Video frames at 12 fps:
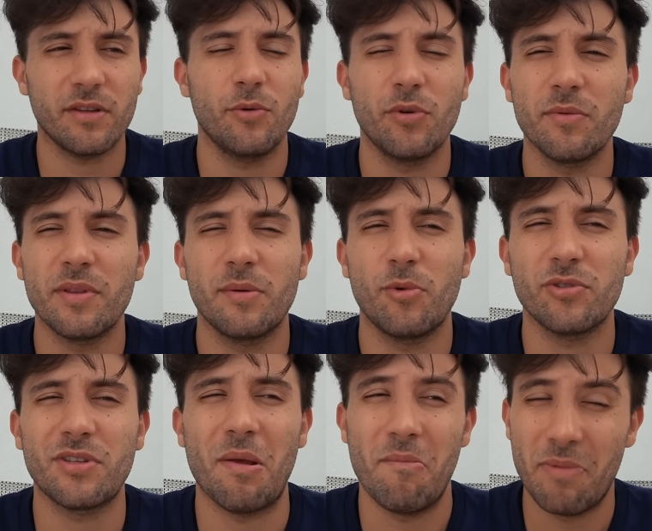It would have been the most
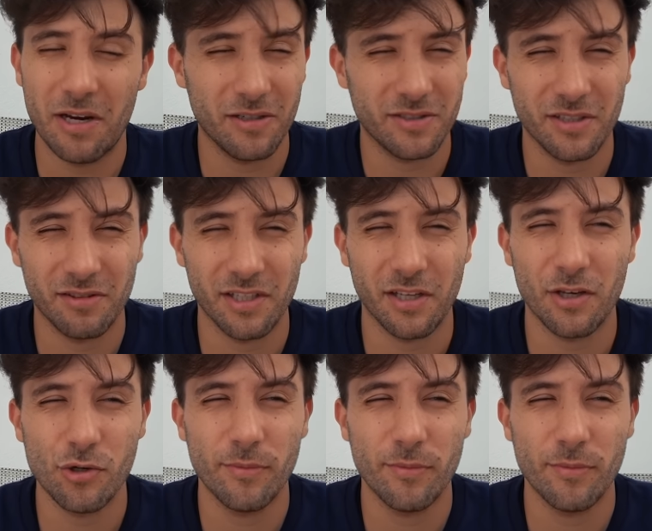embarrassing thing. Can you